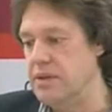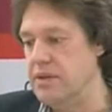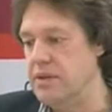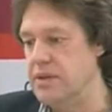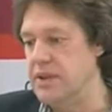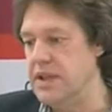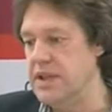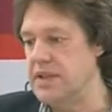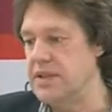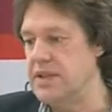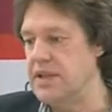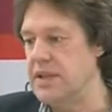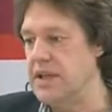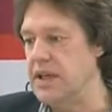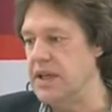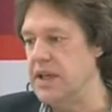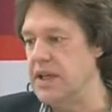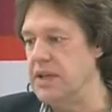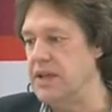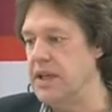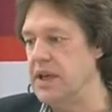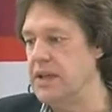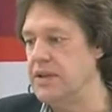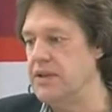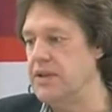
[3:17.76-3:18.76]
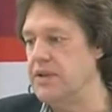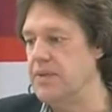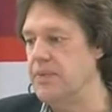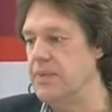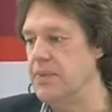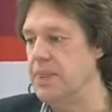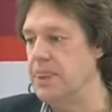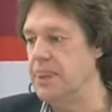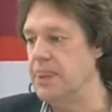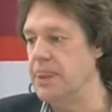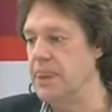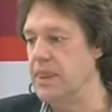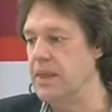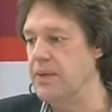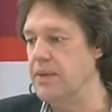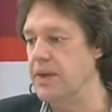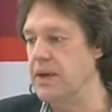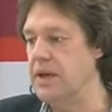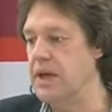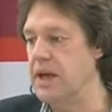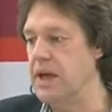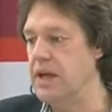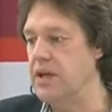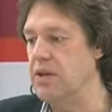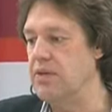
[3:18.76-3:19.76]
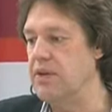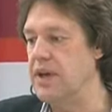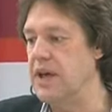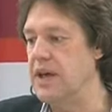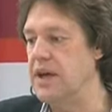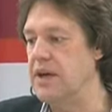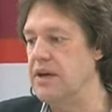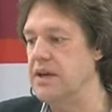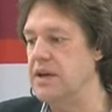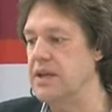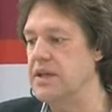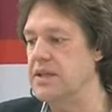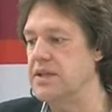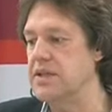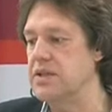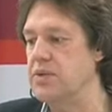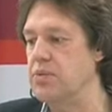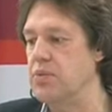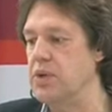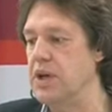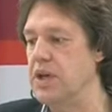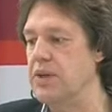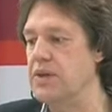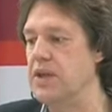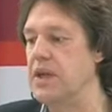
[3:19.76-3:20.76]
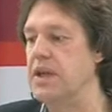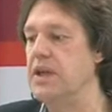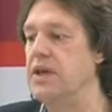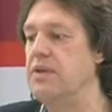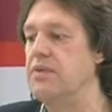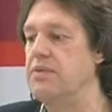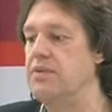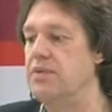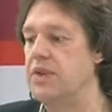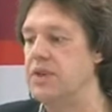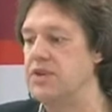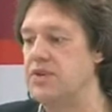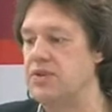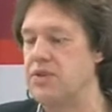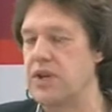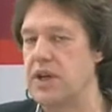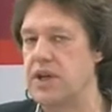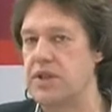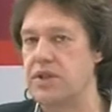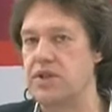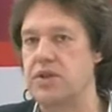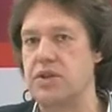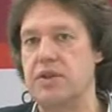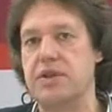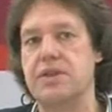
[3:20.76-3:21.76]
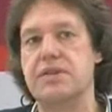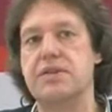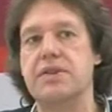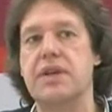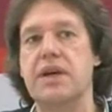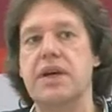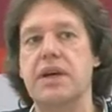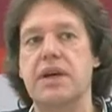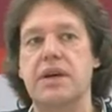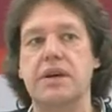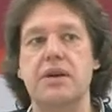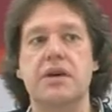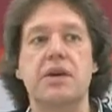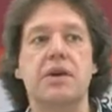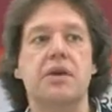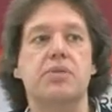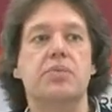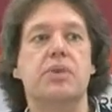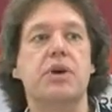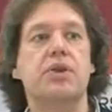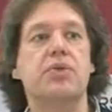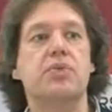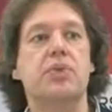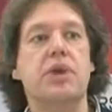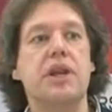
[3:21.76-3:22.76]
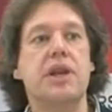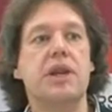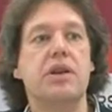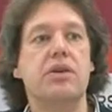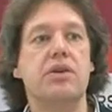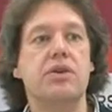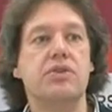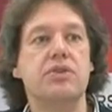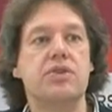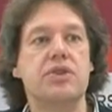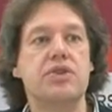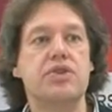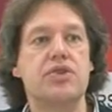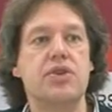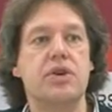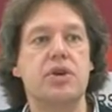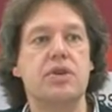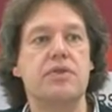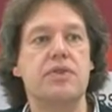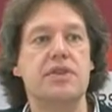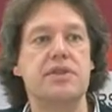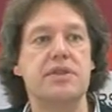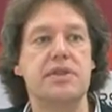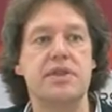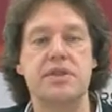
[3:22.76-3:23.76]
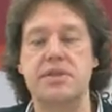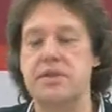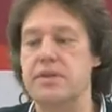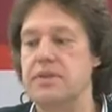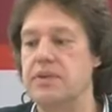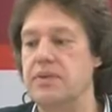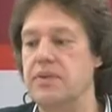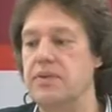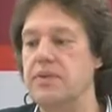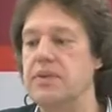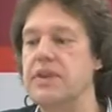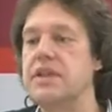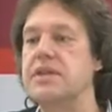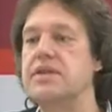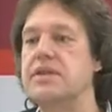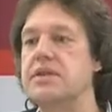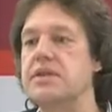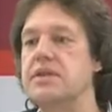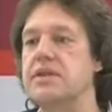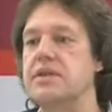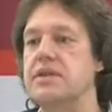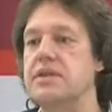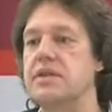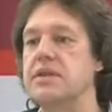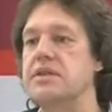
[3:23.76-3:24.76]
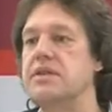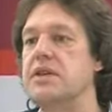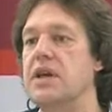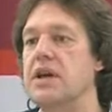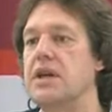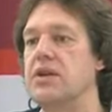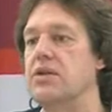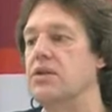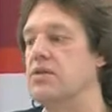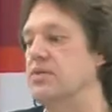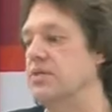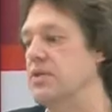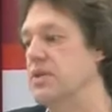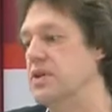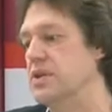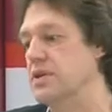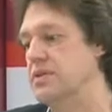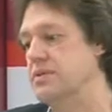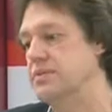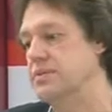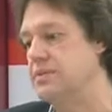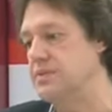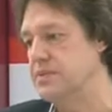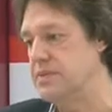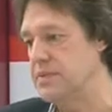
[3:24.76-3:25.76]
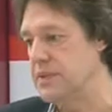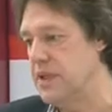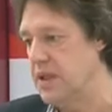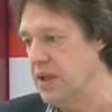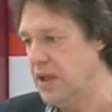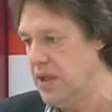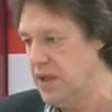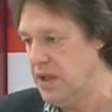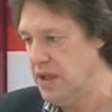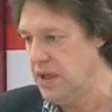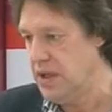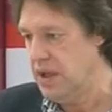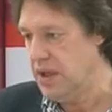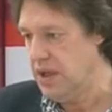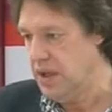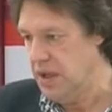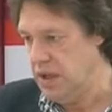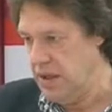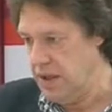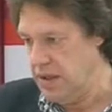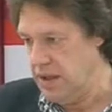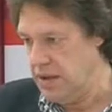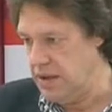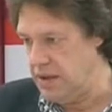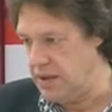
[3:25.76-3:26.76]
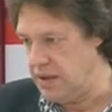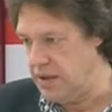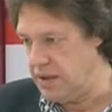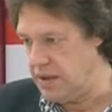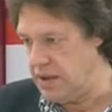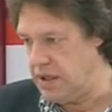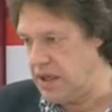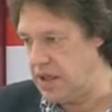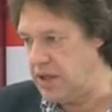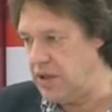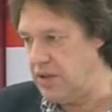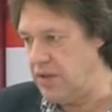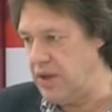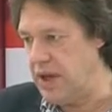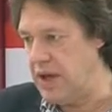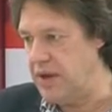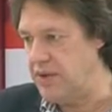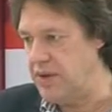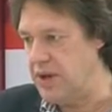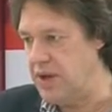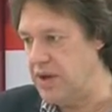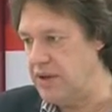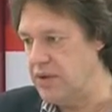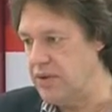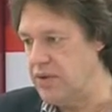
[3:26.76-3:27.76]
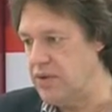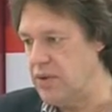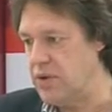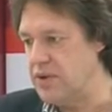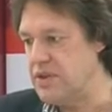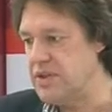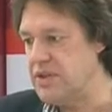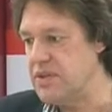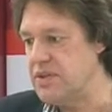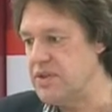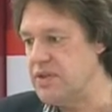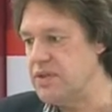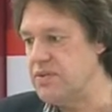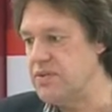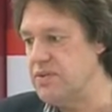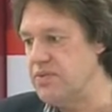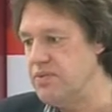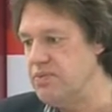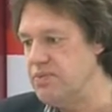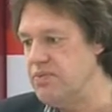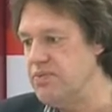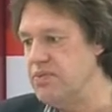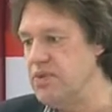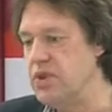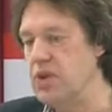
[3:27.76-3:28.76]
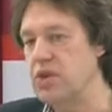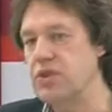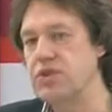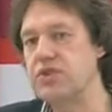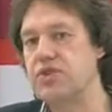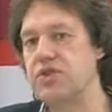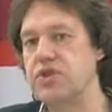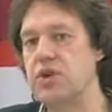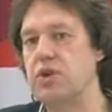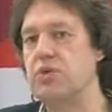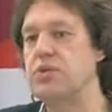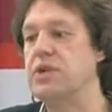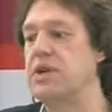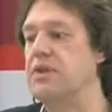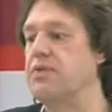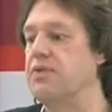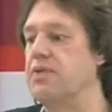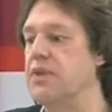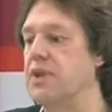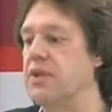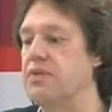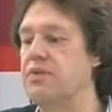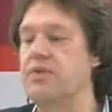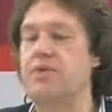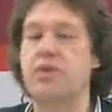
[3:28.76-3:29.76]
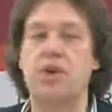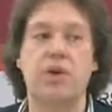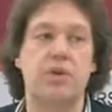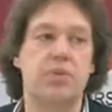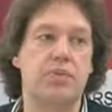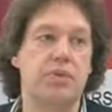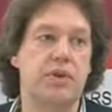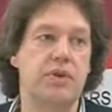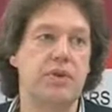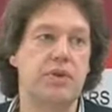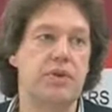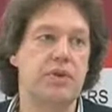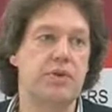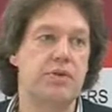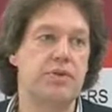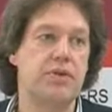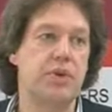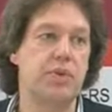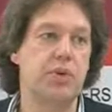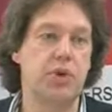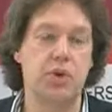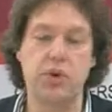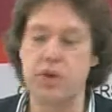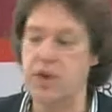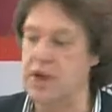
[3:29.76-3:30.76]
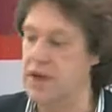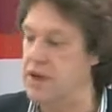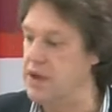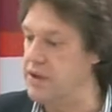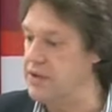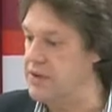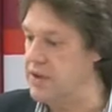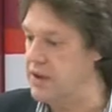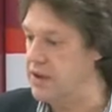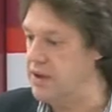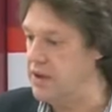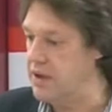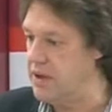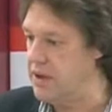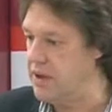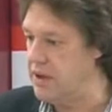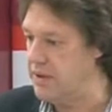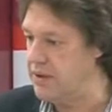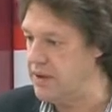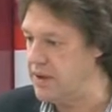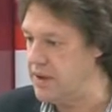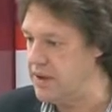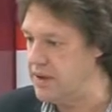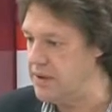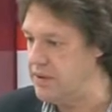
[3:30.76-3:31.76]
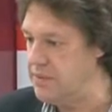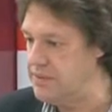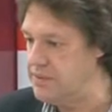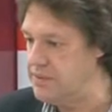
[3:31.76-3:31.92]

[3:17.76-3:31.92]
yesterday, that the kind of areas where the infrastructure is there, but really not the services. This is this kind of area. So it's not so different from Gujarat, I think.